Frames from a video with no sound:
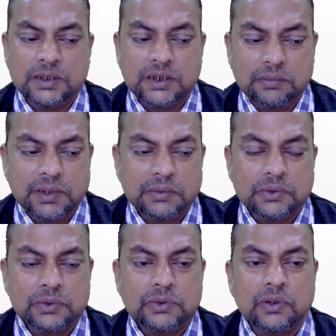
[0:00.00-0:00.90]
Sometimes
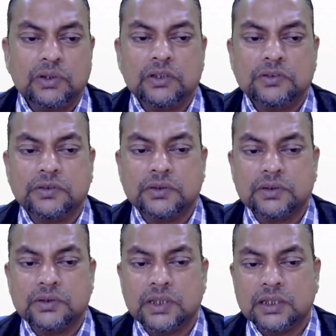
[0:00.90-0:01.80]
we do talk of
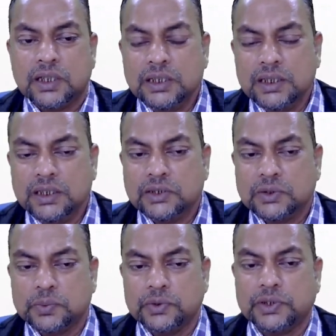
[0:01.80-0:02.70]
a
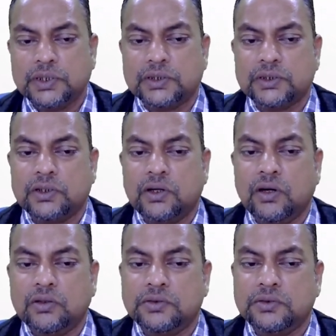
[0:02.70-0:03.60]
continuous process
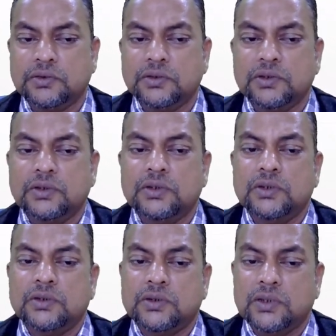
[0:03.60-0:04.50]
of
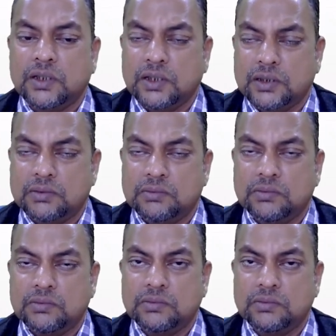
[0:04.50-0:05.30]
the